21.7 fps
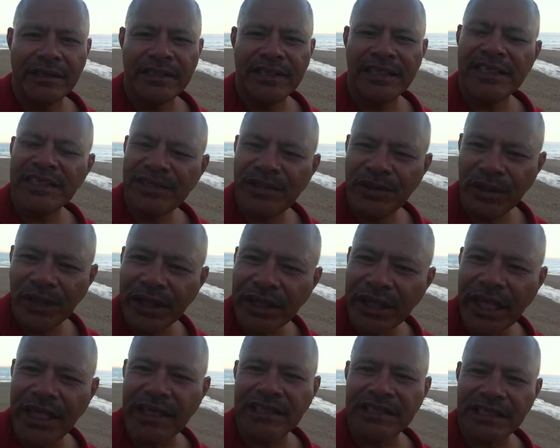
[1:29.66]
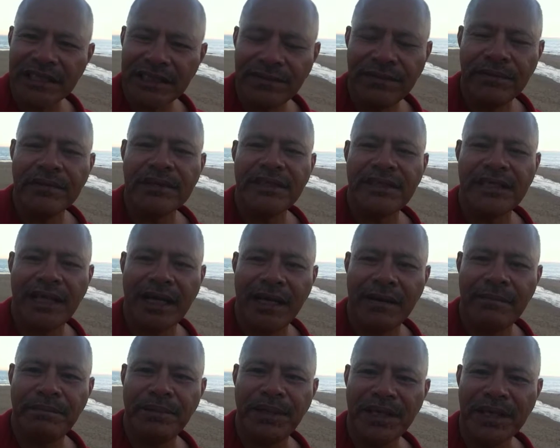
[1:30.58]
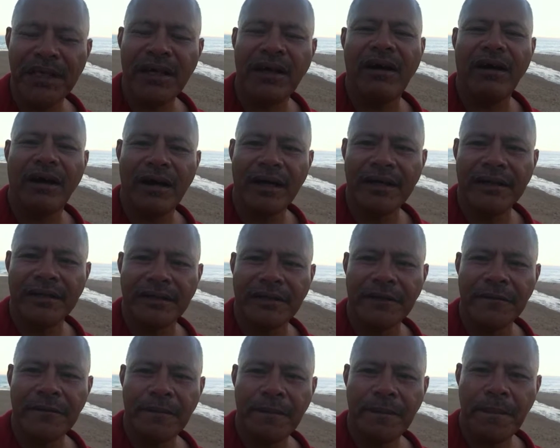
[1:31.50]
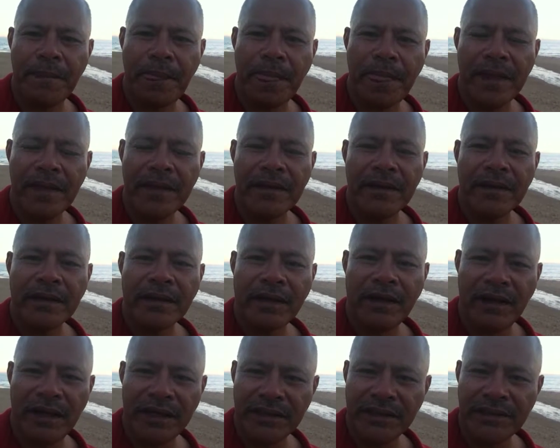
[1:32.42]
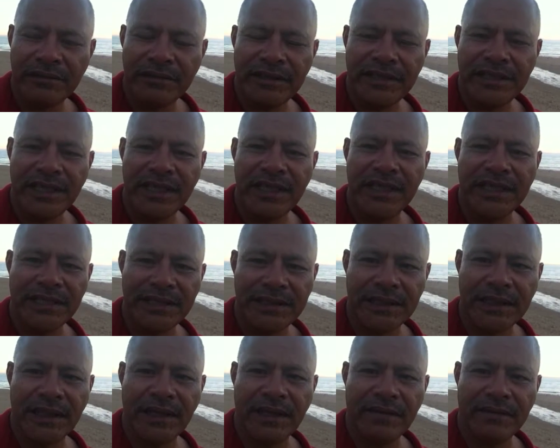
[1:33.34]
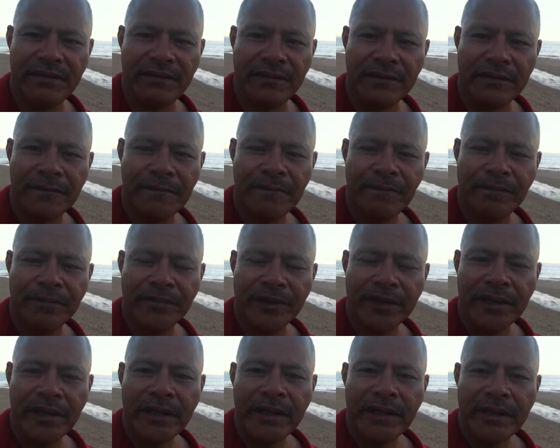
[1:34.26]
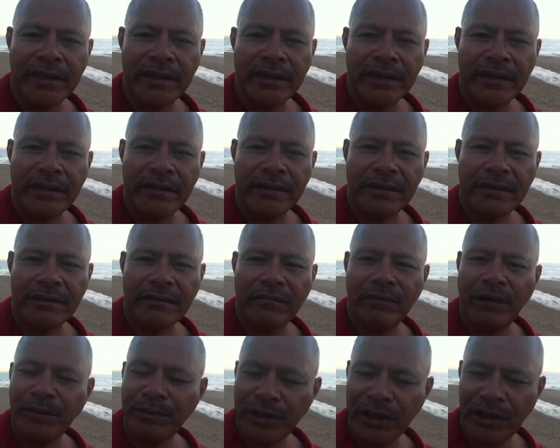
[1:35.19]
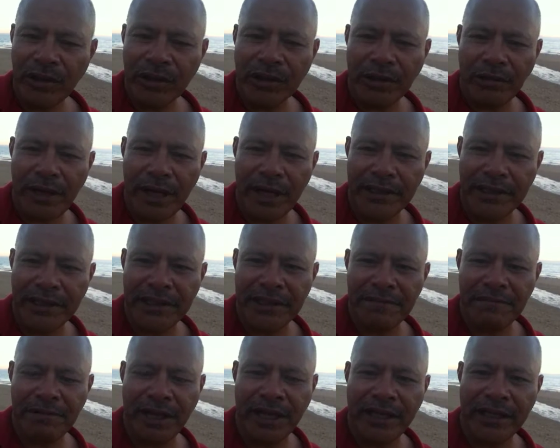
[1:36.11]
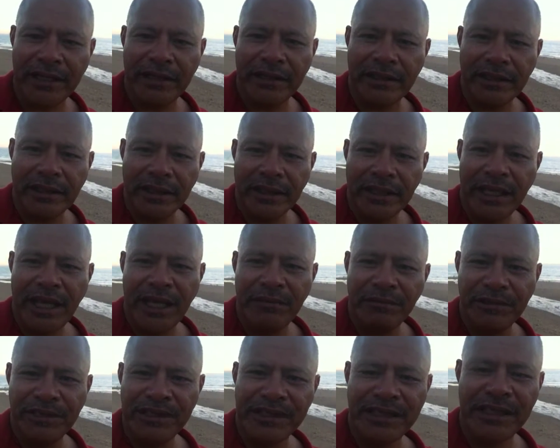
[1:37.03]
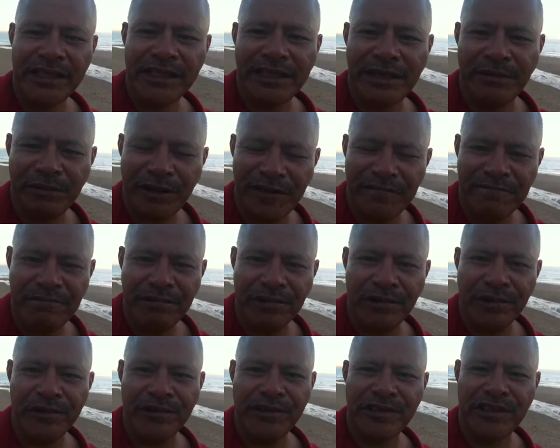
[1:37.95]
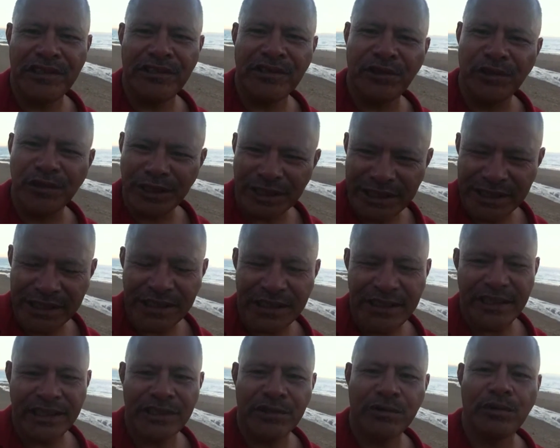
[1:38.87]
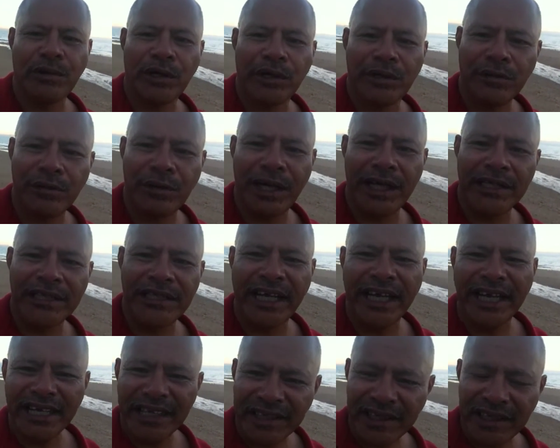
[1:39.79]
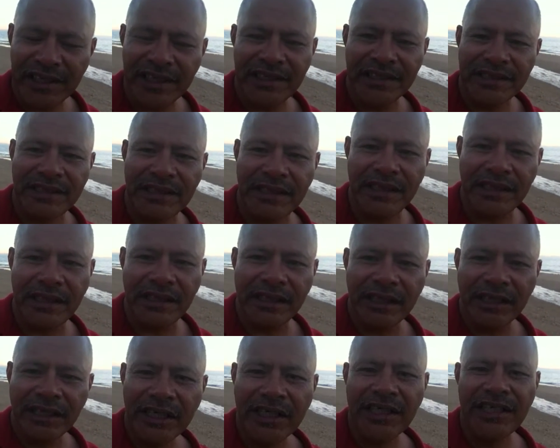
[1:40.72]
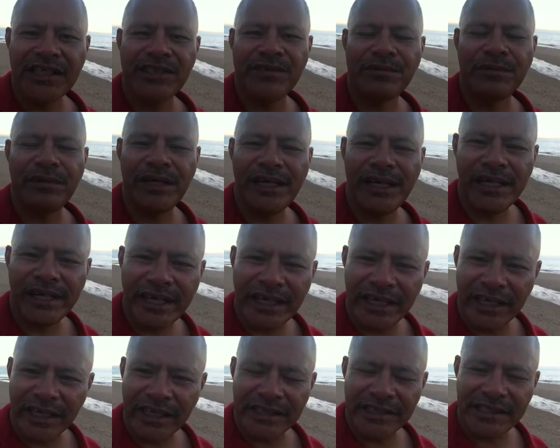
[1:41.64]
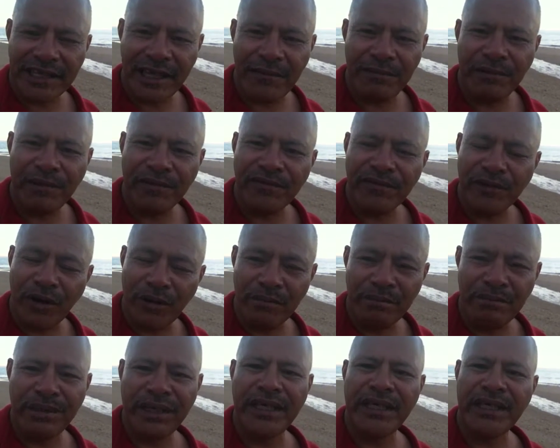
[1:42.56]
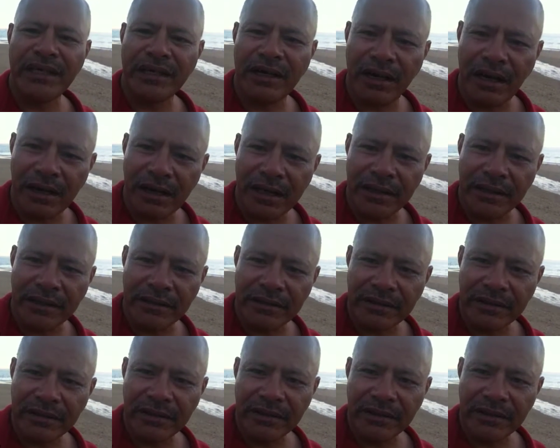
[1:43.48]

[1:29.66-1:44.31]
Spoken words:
just doing that, just for today, being kind. Kind to each other is love. When we look around on the planet and we see that we have pollution or you see this road rage, anything you see is really an example of not being kind